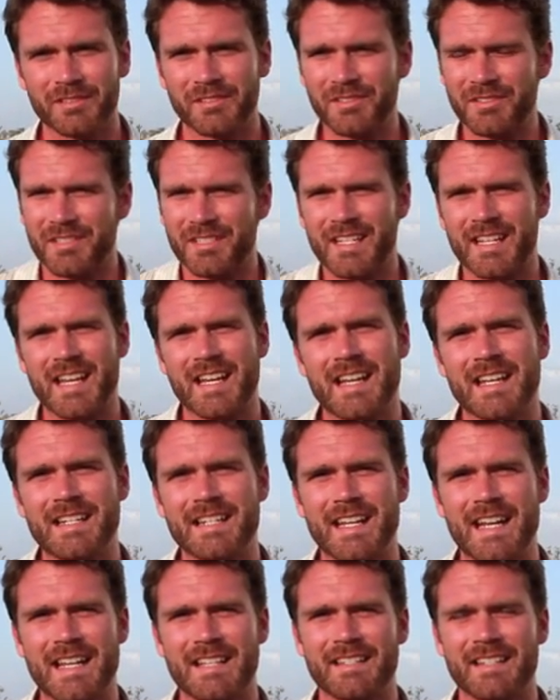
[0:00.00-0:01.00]
There's singing and
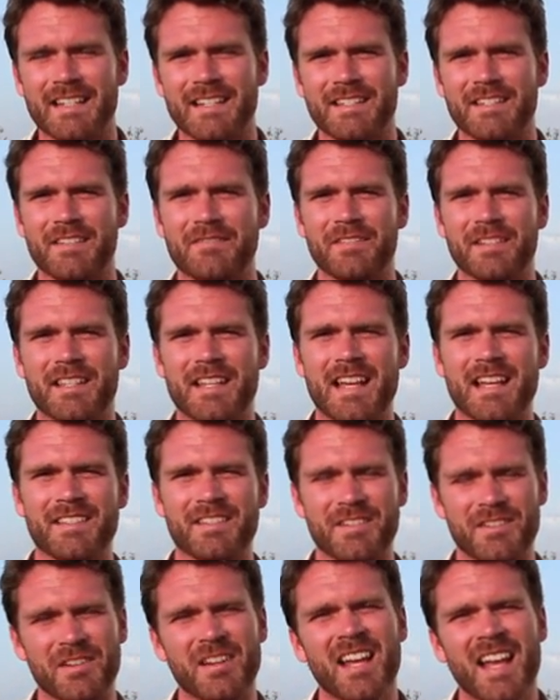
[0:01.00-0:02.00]
dancing and stuff like that.
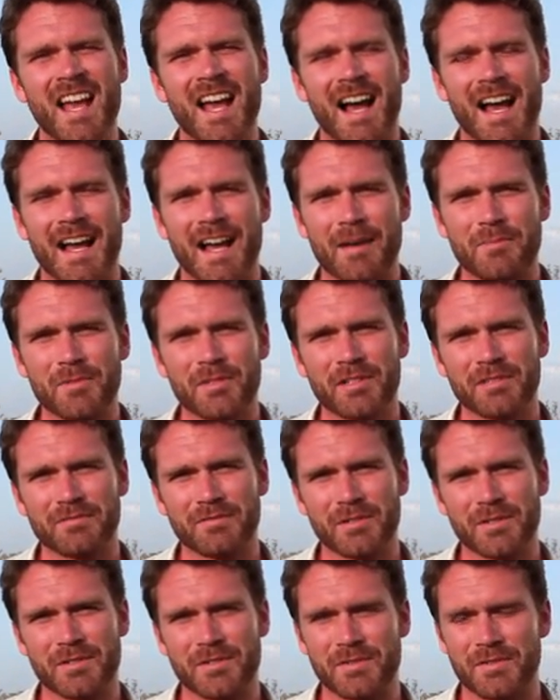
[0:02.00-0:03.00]
So I'm looking
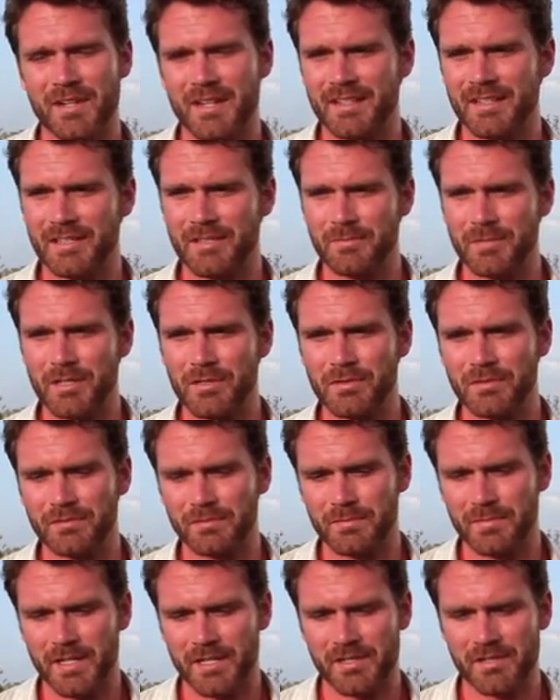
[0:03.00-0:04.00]
forward to it. I think it'll be cool
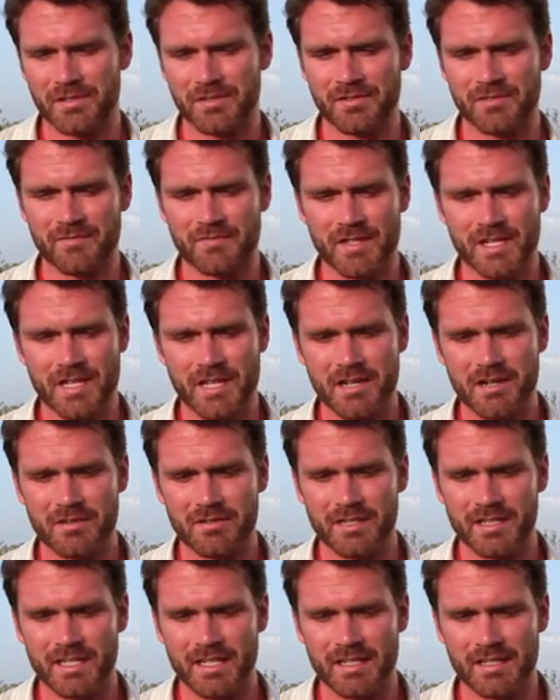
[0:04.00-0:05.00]
for pictures and video
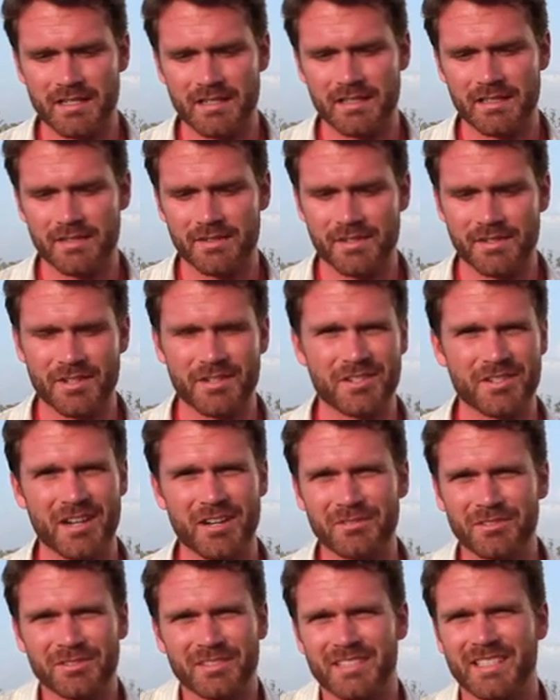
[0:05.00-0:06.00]
and just a
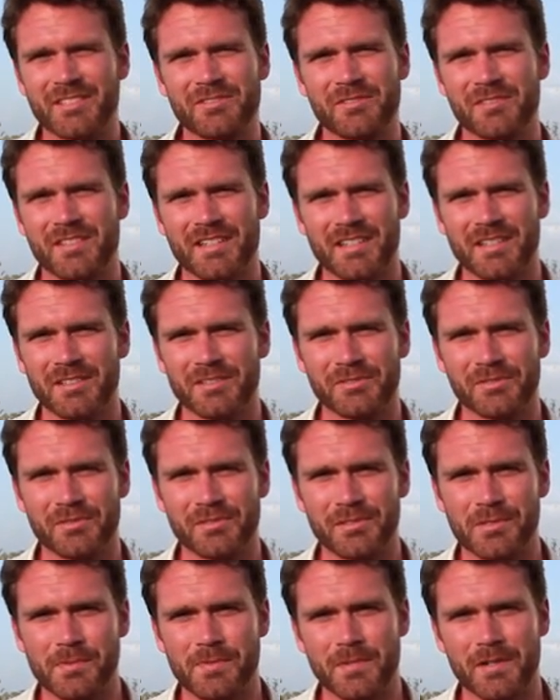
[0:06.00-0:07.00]
general interesting
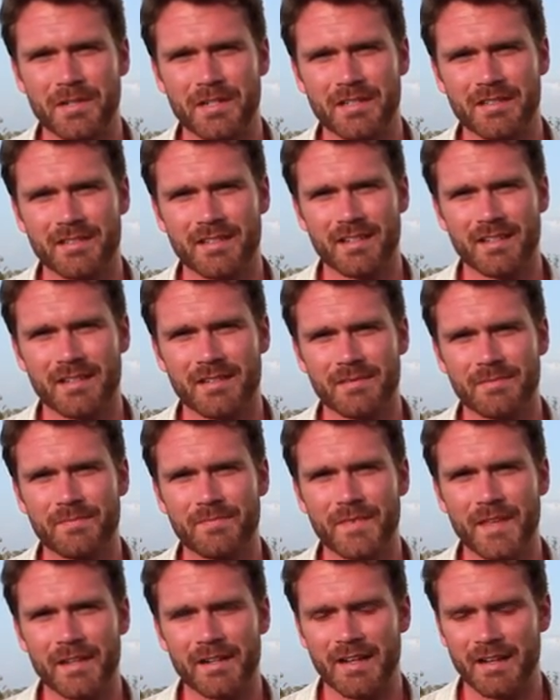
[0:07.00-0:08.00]
cultural experience that
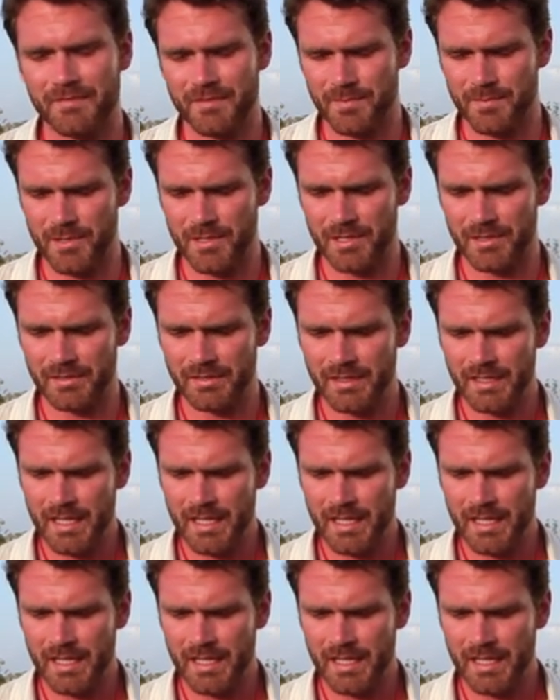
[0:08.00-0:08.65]
I'll have tomorrow.